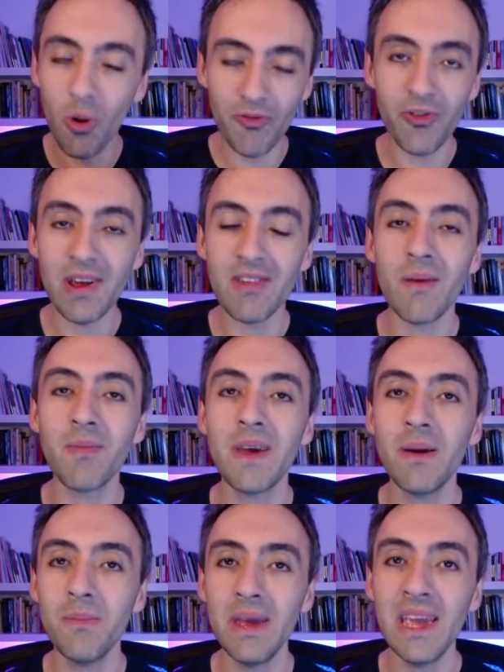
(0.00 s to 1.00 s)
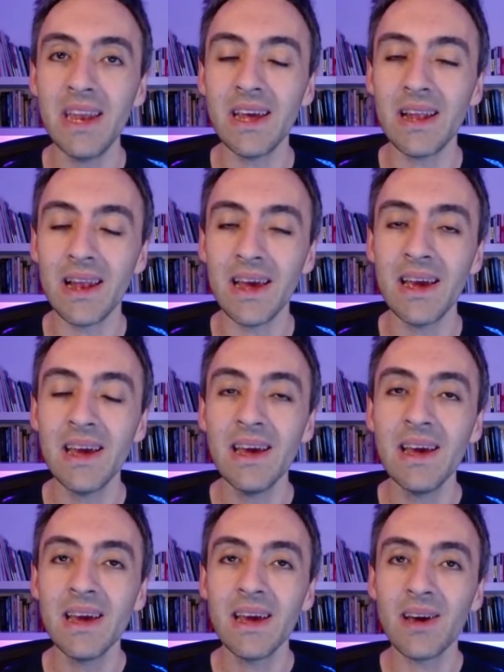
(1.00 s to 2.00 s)
offering something immediately,
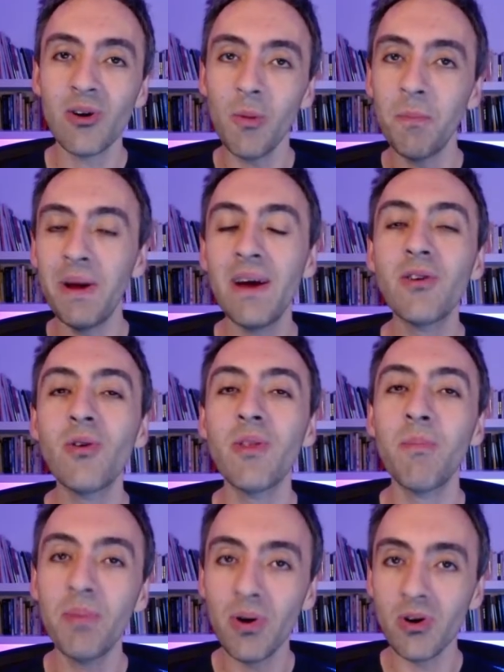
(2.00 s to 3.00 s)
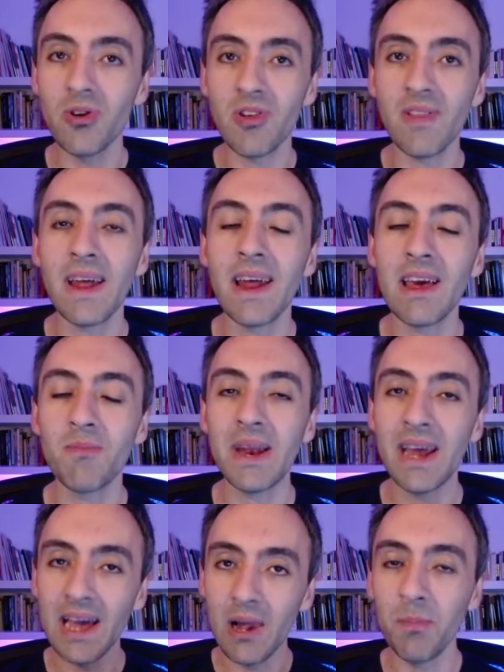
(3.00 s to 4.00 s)
compared to the person that has been
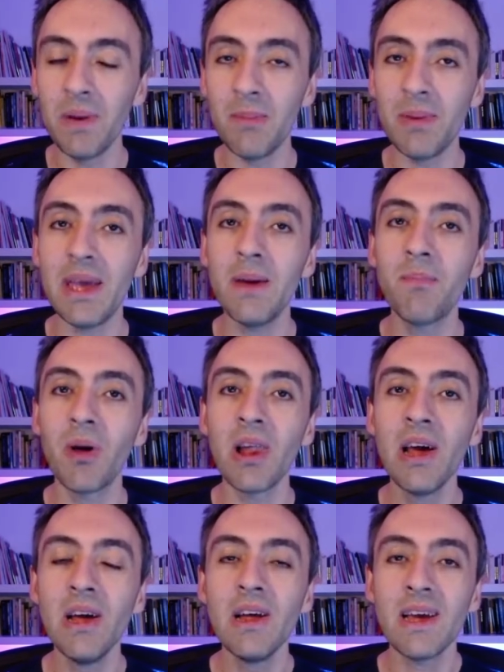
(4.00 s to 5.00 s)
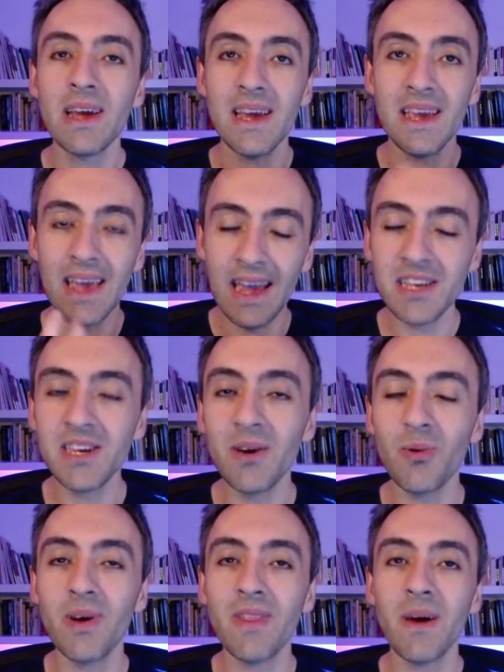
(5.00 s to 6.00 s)
helping people, engaging
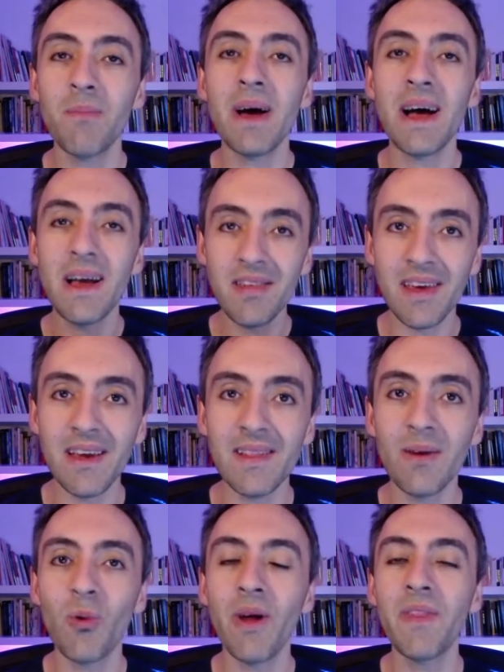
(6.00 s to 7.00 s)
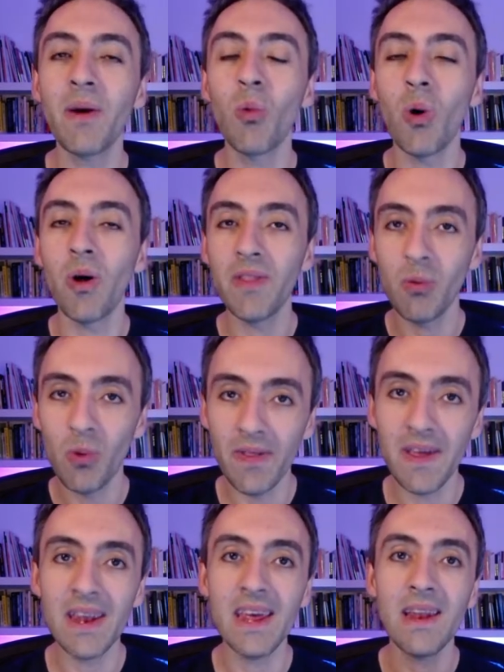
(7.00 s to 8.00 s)
with them, asking them what they want and what
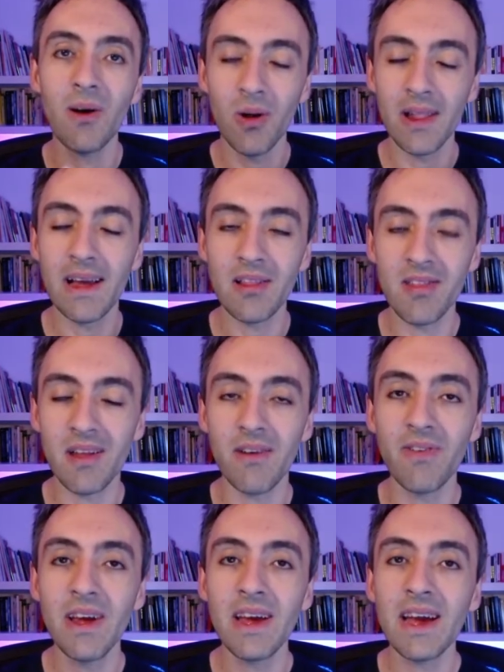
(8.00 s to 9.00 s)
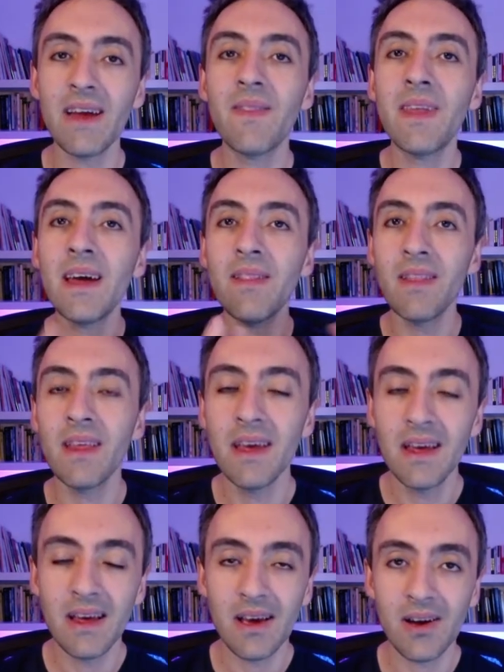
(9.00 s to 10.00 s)
they need, all that stuff, and then
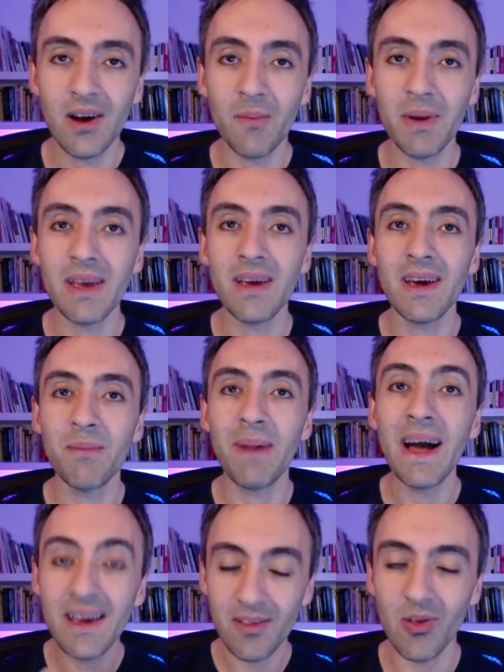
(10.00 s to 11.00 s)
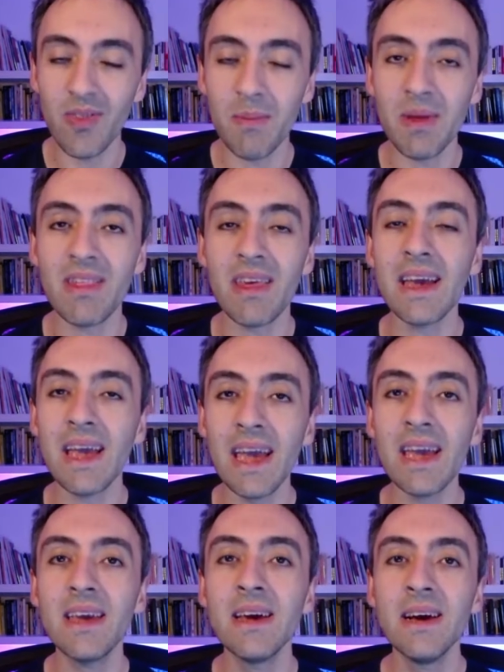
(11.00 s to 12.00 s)
coming back to them and saying,
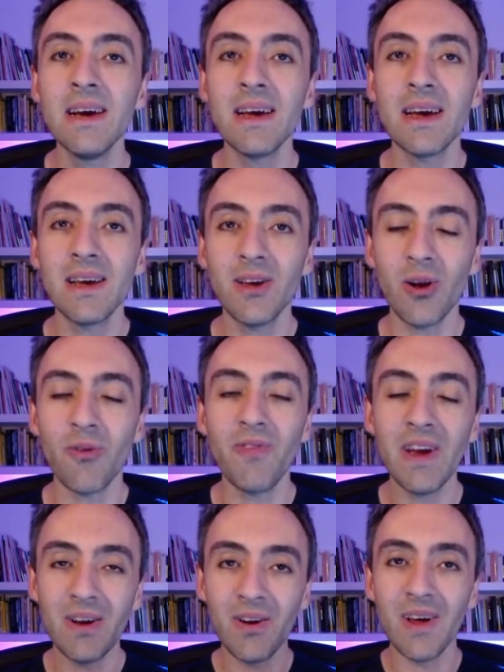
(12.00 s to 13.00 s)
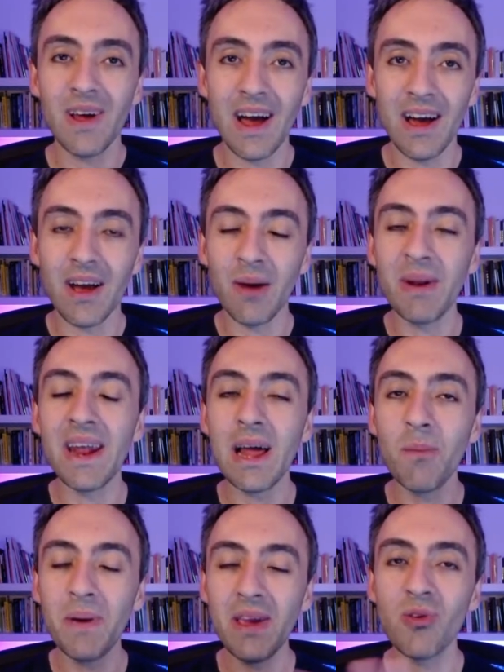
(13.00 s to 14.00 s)
hey, I've been
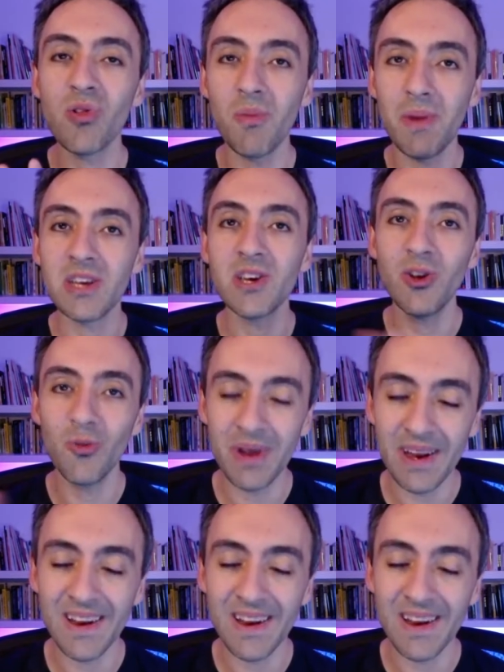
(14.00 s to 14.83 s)
helping you so much, and you've